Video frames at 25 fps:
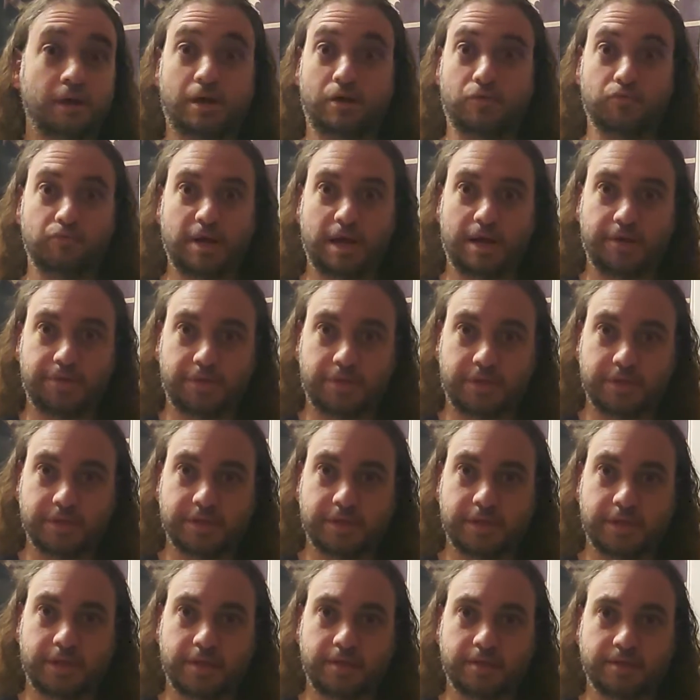Wrath of the
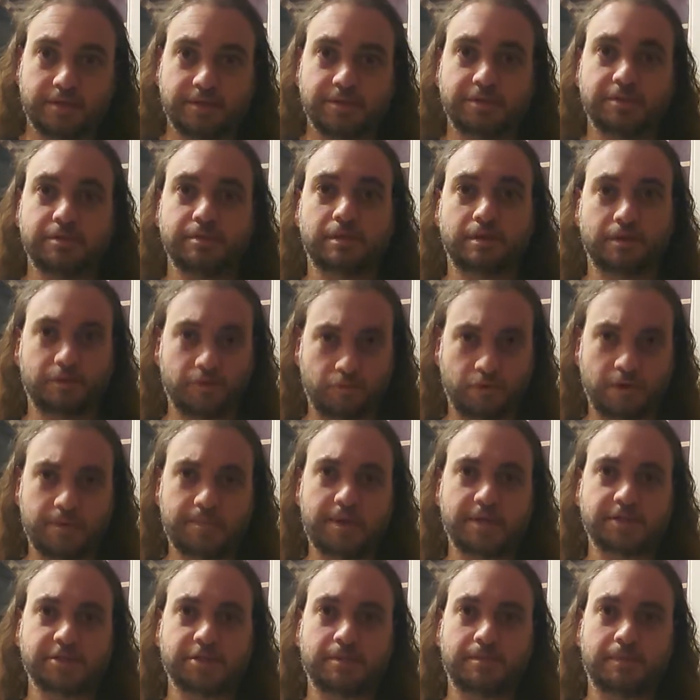Titans, the
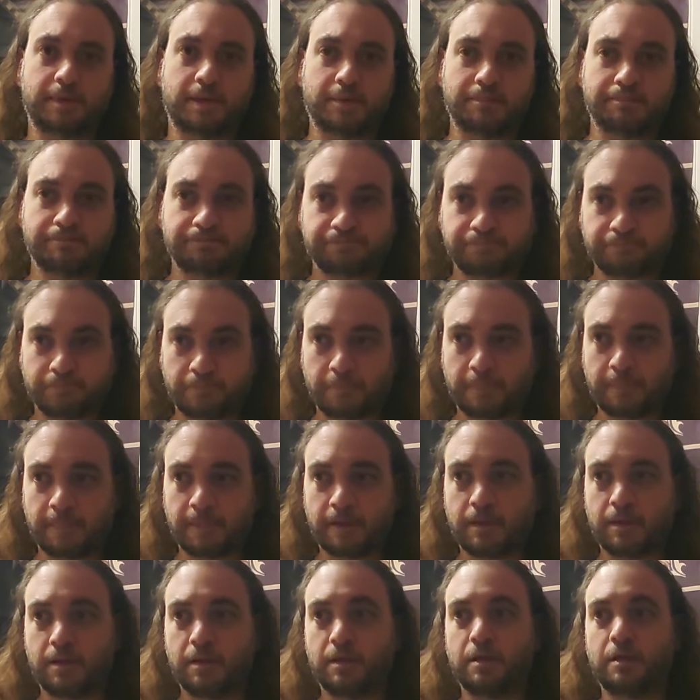remakes. I mean,
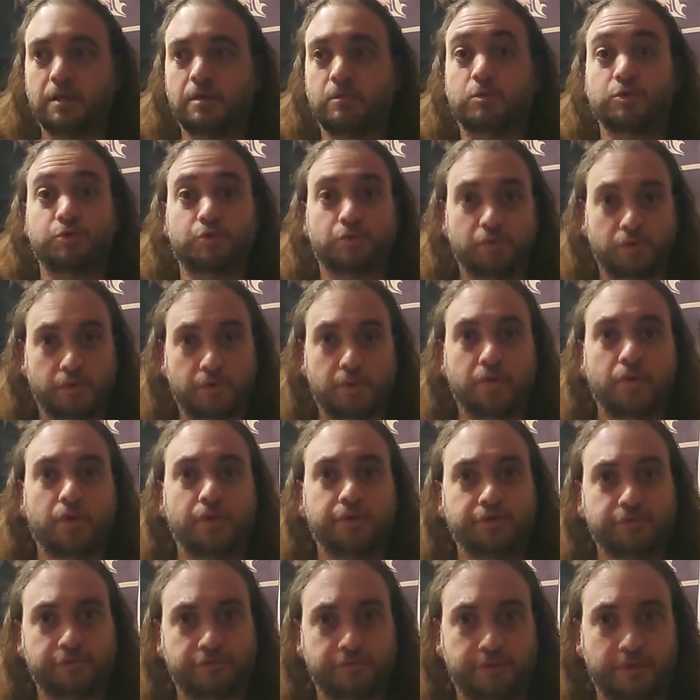which were all
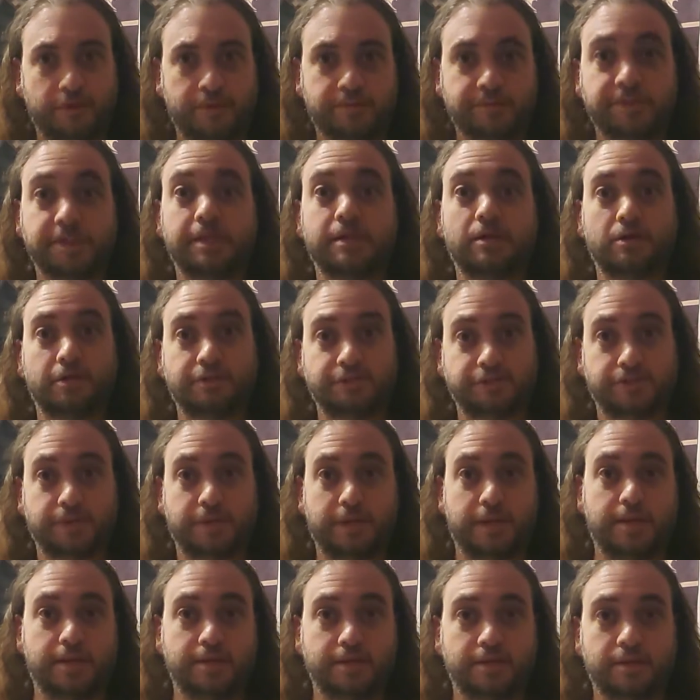older films that also
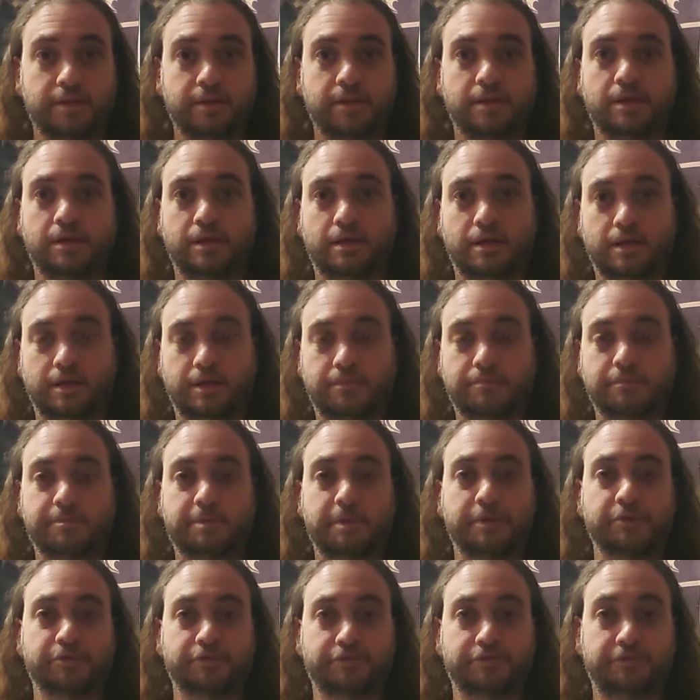had
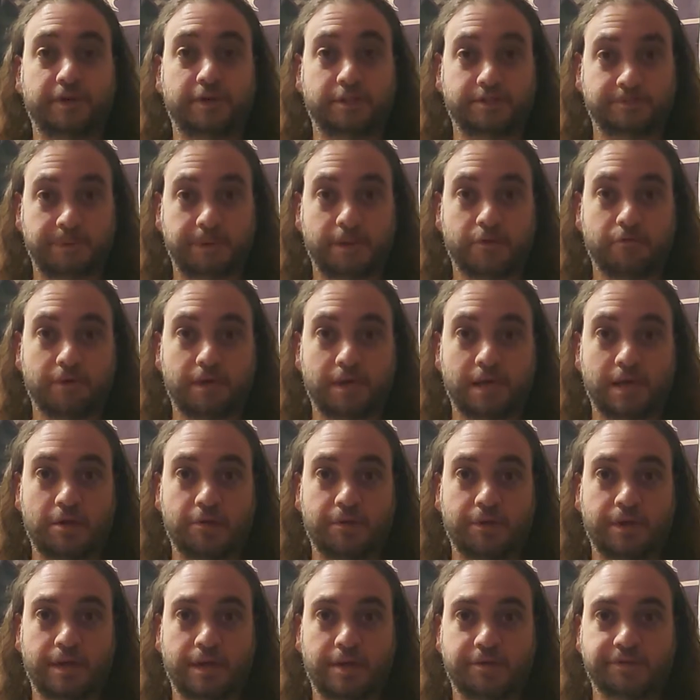special effects by Ray
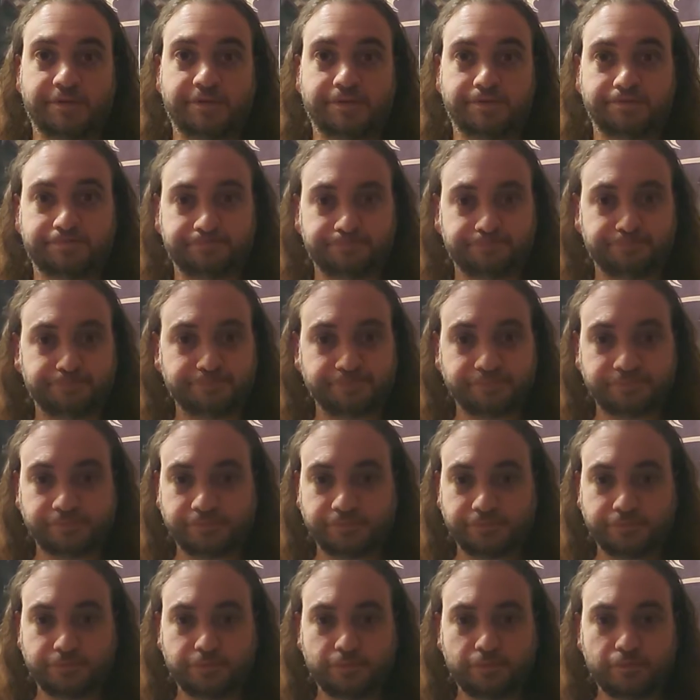Harryhausen.
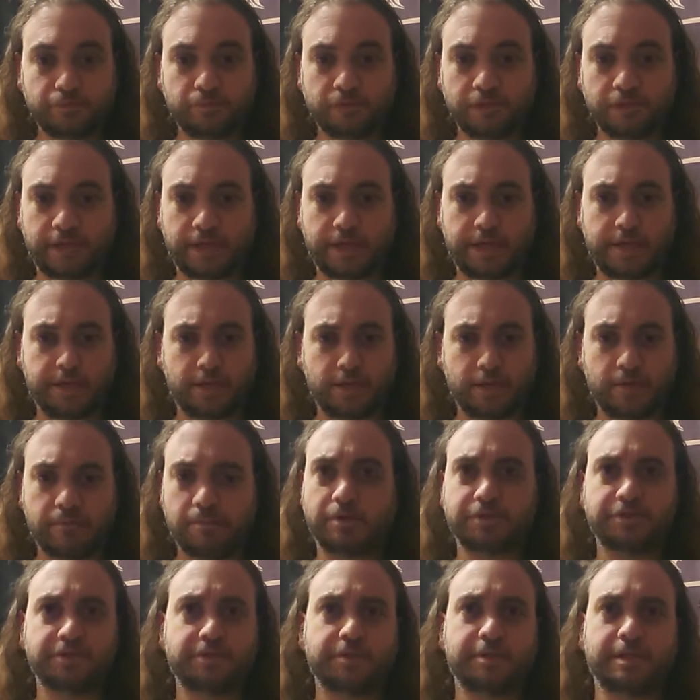And
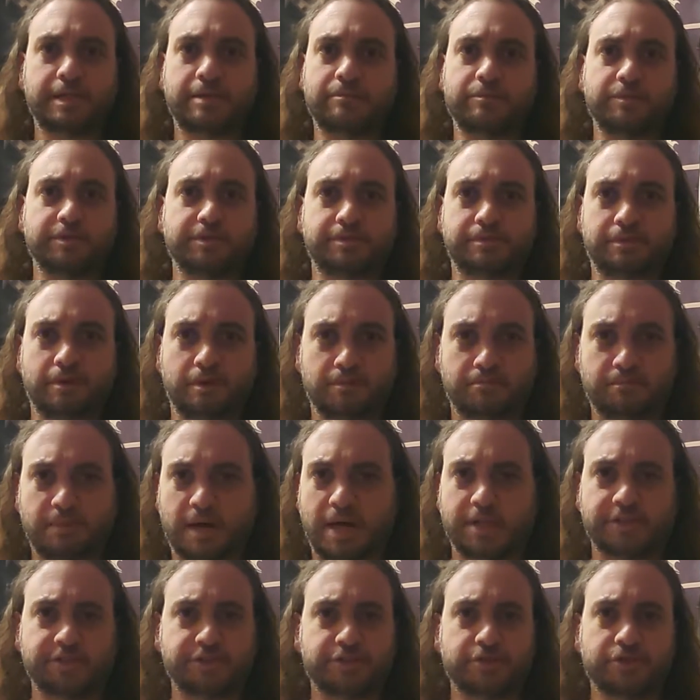most of the time it was
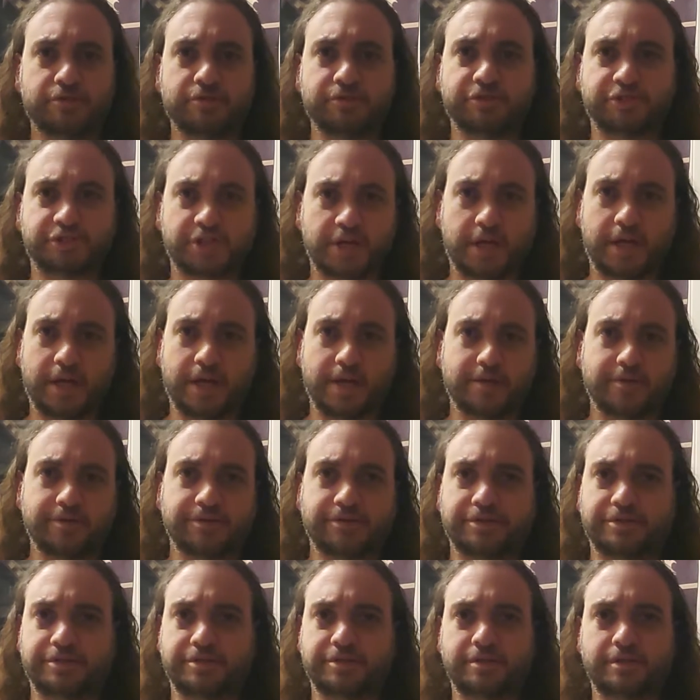monsters,
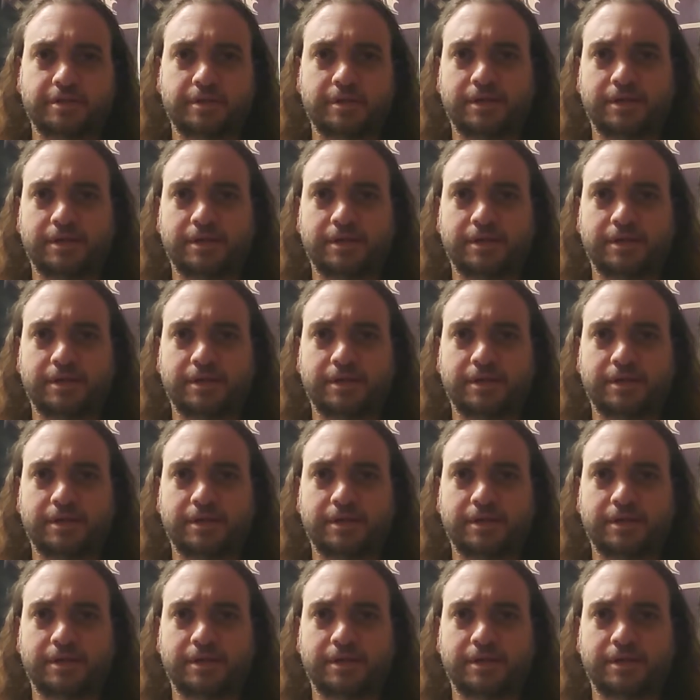giants,